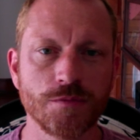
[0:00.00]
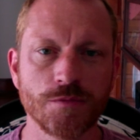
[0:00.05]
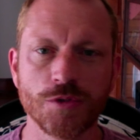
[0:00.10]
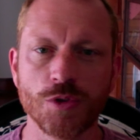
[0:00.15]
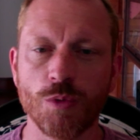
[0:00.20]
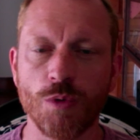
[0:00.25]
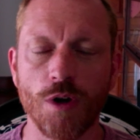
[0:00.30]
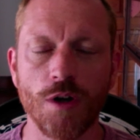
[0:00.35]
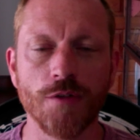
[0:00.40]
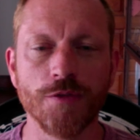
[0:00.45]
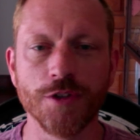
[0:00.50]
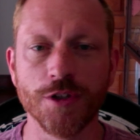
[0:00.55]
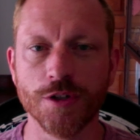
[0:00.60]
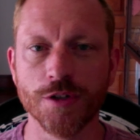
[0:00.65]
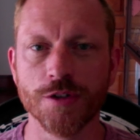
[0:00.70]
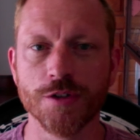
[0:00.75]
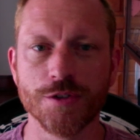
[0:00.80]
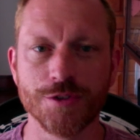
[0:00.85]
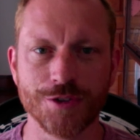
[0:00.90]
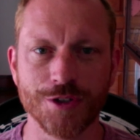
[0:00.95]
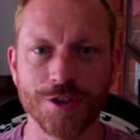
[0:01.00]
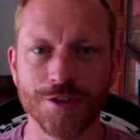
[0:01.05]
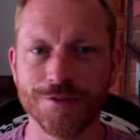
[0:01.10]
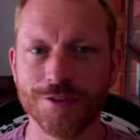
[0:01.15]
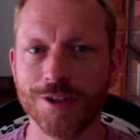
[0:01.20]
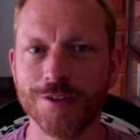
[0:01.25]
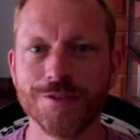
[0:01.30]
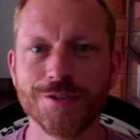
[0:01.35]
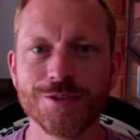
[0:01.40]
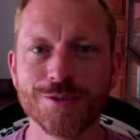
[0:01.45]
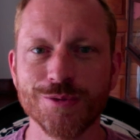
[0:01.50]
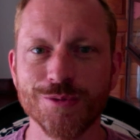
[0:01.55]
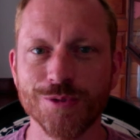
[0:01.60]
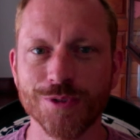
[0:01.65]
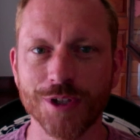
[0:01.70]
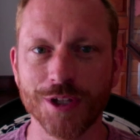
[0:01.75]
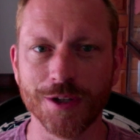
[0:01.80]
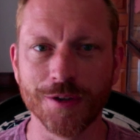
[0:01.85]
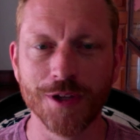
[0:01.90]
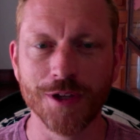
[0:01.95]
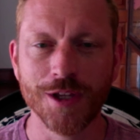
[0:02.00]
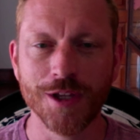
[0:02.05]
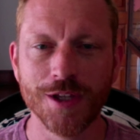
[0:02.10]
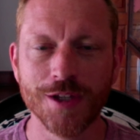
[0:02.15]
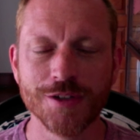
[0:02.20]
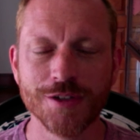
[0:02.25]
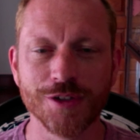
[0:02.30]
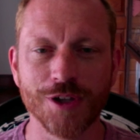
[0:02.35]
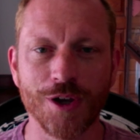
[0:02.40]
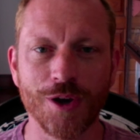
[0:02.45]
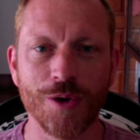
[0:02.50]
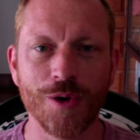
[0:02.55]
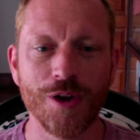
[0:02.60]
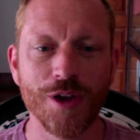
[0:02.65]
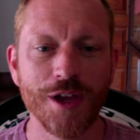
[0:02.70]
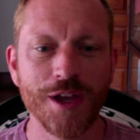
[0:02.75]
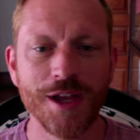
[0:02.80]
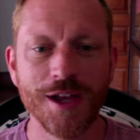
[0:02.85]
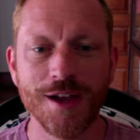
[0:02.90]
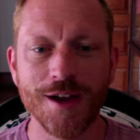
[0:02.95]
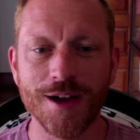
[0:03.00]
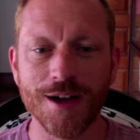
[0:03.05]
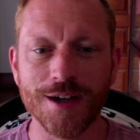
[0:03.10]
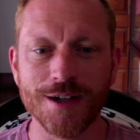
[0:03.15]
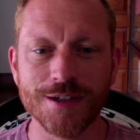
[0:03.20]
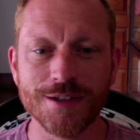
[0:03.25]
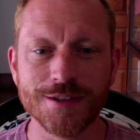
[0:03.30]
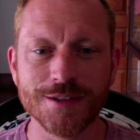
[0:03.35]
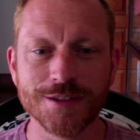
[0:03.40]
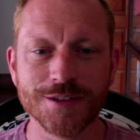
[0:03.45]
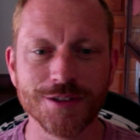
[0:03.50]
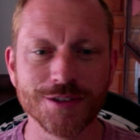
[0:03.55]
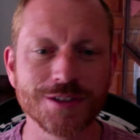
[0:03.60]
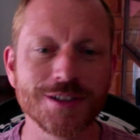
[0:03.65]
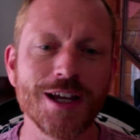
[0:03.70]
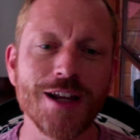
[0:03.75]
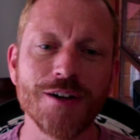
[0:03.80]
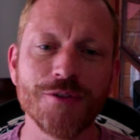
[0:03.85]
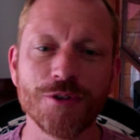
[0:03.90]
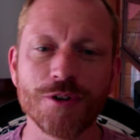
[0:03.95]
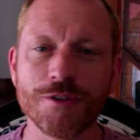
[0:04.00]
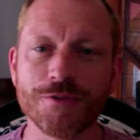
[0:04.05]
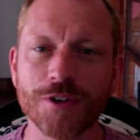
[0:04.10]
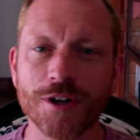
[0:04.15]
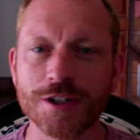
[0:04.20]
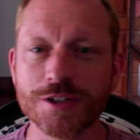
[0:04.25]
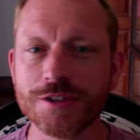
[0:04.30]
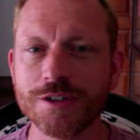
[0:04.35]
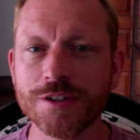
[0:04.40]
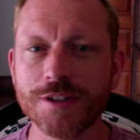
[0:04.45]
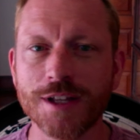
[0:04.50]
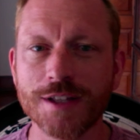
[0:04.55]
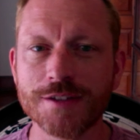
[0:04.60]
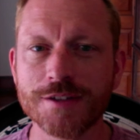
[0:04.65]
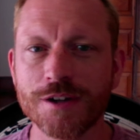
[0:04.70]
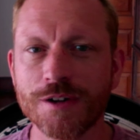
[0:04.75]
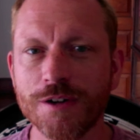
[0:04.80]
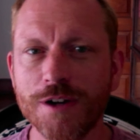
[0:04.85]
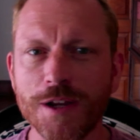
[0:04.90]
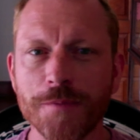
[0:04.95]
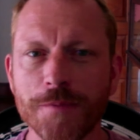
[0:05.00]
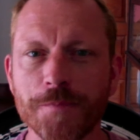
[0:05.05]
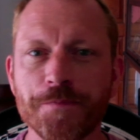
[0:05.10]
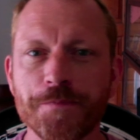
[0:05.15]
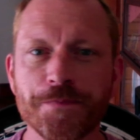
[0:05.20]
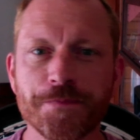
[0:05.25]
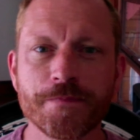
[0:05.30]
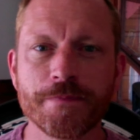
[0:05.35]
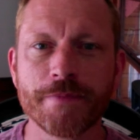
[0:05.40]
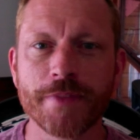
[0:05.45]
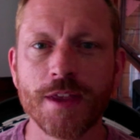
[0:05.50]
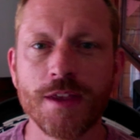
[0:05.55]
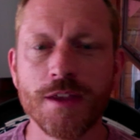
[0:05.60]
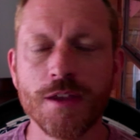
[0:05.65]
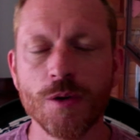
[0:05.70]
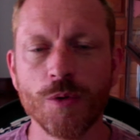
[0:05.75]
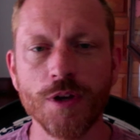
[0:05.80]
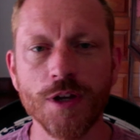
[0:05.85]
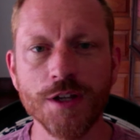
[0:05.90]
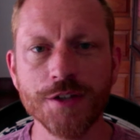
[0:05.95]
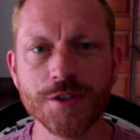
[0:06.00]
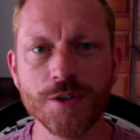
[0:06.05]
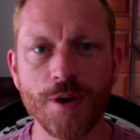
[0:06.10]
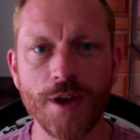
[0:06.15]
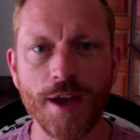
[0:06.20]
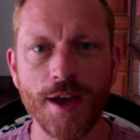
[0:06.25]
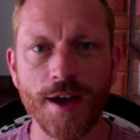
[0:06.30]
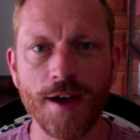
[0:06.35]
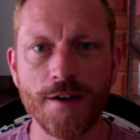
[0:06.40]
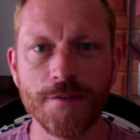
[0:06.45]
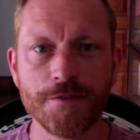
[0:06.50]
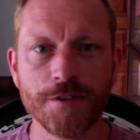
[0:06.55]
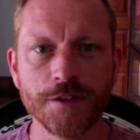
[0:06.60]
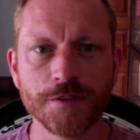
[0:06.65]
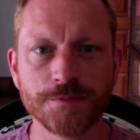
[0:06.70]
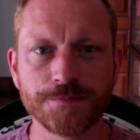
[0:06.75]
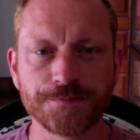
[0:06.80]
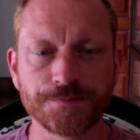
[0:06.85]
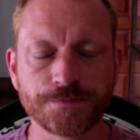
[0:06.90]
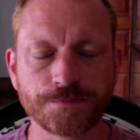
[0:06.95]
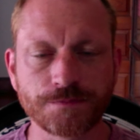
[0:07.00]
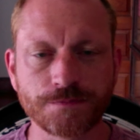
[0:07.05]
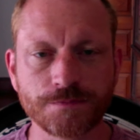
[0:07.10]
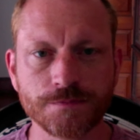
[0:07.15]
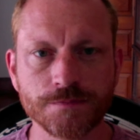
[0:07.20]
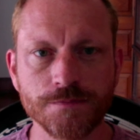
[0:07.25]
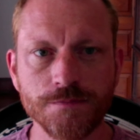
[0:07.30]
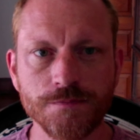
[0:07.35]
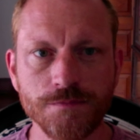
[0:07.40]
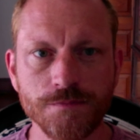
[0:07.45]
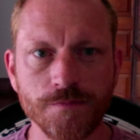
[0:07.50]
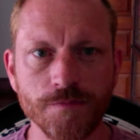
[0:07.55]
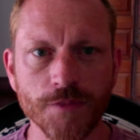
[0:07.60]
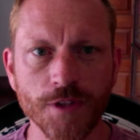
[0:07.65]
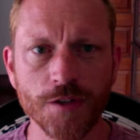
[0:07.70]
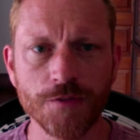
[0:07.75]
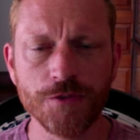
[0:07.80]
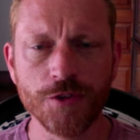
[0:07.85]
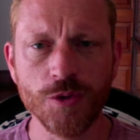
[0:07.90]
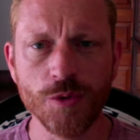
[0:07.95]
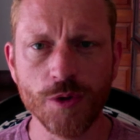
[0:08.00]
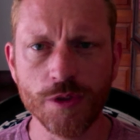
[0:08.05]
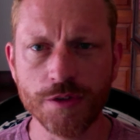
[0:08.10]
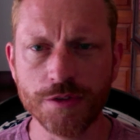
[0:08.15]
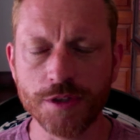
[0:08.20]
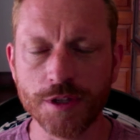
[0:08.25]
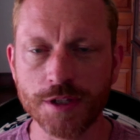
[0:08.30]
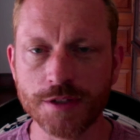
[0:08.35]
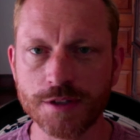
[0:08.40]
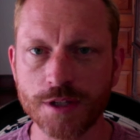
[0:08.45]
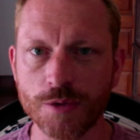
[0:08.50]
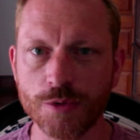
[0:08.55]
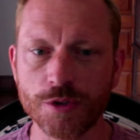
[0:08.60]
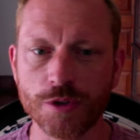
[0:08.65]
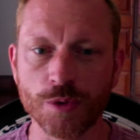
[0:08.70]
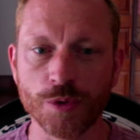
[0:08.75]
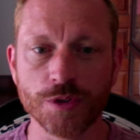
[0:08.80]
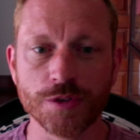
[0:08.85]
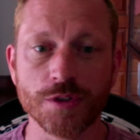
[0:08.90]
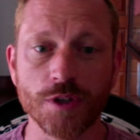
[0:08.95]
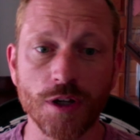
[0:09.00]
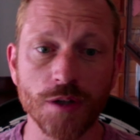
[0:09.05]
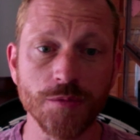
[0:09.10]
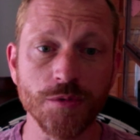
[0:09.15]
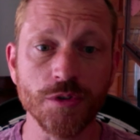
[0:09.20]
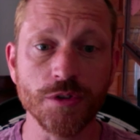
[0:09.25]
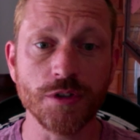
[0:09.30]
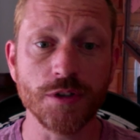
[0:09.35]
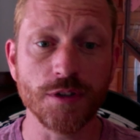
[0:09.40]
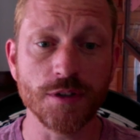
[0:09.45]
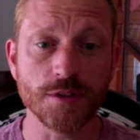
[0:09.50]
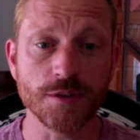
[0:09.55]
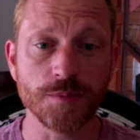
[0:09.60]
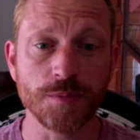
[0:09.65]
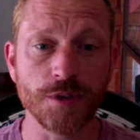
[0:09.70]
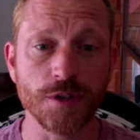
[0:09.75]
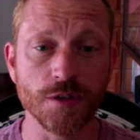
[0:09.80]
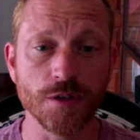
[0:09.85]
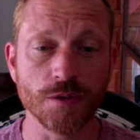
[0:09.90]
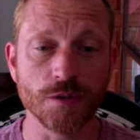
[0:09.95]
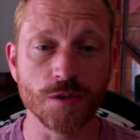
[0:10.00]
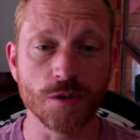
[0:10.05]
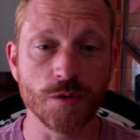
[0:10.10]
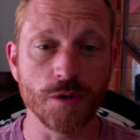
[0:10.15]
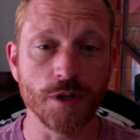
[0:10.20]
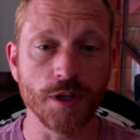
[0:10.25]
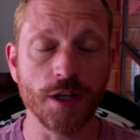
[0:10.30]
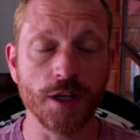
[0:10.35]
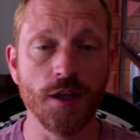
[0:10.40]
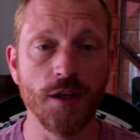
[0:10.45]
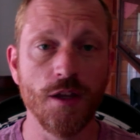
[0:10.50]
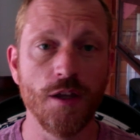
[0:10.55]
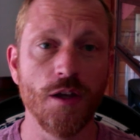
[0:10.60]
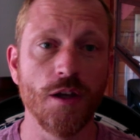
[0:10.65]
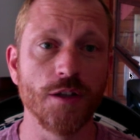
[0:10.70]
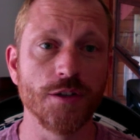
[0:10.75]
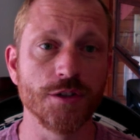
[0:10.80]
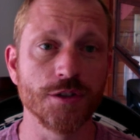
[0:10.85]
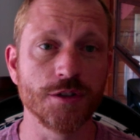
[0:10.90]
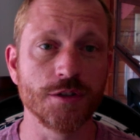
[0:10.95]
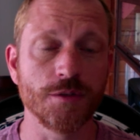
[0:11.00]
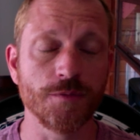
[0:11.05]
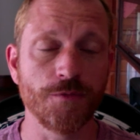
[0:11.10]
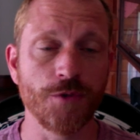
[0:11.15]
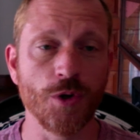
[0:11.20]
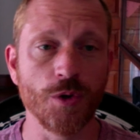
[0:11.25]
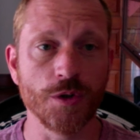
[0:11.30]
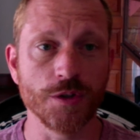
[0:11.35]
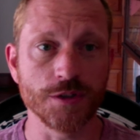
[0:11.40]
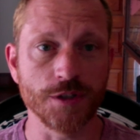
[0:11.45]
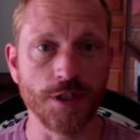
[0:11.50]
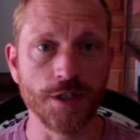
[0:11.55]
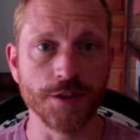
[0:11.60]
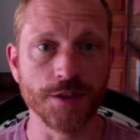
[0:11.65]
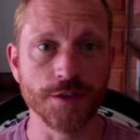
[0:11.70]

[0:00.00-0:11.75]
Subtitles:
12 years of schooling. So there's kind of a refresher, and that's all right. We also have a few other things that we're doing, so I'm going to disappear real quick and just focus on the